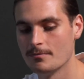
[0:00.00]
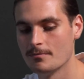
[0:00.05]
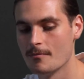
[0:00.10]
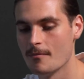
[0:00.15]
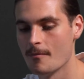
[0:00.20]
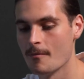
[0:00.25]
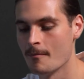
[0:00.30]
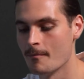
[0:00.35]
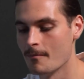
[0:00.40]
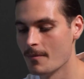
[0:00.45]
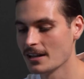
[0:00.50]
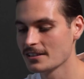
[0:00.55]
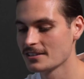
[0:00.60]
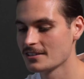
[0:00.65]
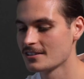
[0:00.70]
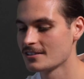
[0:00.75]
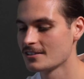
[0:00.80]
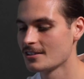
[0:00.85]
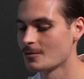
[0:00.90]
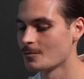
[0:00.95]
must
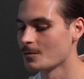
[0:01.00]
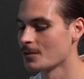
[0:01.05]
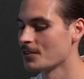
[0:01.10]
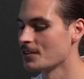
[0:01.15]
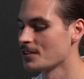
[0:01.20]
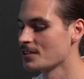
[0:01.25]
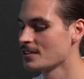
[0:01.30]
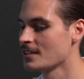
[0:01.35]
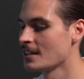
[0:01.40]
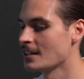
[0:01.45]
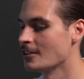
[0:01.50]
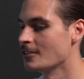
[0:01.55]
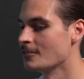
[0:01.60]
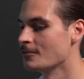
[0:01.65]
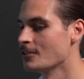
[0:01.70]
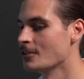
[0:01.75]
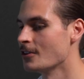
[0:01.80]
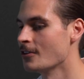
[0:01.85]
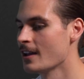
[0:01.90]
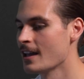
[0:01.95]
sit with this thing of,
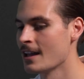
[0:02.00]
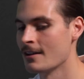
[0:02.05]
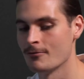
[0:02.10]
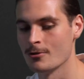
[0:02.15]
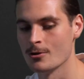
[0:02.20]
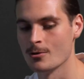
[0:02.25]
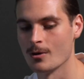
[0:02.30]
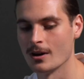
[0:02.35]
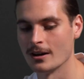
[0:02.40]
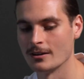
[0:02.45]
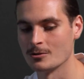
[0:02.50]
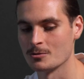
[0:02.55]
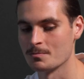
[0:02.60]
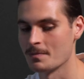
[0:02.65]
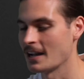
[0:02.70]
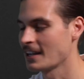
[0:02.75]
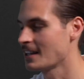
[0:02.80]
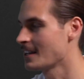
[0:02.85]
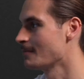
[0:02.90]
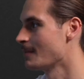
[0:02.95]
everyone was
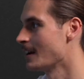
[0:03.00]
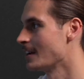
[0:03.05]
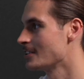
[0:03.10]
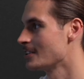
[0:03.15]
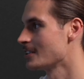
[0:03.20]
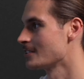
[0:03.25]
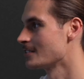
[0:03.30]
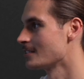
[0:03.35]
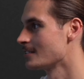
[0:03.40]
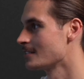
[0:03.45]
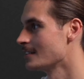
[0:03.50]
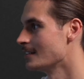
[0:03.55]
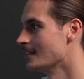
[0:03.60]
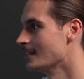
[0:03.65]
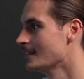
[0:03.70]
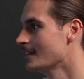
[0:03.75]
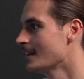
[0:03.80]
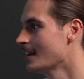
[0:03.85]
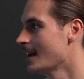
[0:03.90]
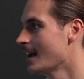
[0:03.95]
backing Manchester City
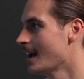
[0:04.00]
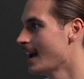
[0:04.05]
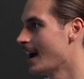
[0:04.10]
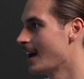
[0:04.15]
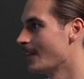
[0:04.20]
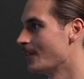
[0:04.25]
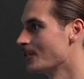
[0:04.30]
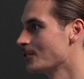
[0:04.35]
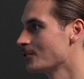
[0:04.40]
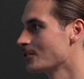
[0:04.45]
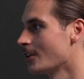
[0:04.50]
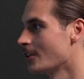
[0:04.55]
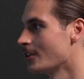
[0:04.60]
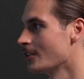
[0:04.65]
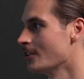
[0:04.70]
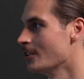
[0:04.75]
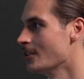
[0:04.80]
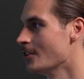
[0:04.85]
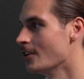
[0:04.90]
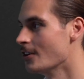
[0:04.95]
at the start of the
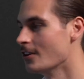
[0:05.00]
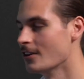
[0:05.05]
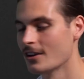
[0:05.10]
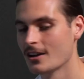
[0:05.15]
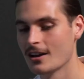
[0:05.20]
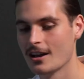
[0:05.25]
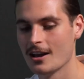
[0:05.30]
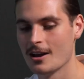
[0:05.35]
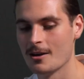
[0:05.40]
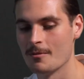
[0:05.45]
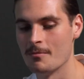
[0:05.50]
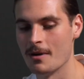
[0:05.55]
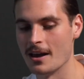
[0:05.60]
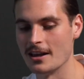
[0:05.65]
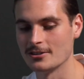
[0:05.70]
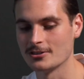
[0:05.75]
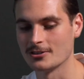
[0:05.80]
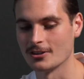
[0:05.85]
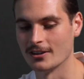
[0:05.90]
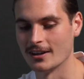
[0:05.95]
year based
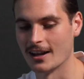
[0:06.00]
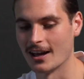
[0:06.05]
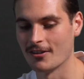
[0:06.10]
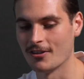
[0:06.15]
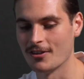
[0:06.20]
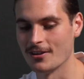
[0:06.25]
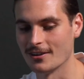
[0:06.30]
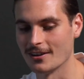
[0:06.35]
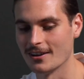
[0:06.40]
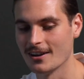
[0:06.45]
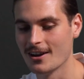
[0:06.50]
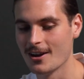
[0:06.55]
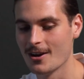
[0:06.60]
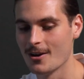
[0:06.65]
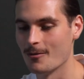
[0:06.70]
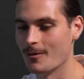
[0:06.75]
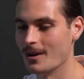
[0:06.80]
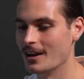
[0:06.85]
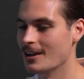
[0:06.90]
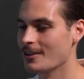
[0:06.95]
on nothing
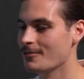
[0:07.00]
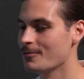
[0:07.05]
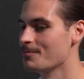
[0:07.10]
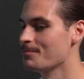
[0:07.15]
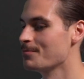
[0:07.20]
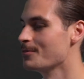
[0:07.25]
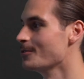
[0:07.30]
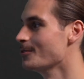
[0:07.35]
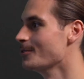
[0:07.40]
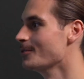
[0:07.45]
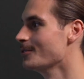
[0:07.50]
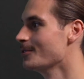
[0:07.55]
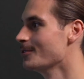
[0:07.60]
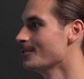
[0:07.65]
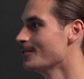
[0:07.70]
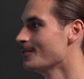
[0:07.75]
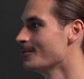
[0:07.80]
when Liverpool were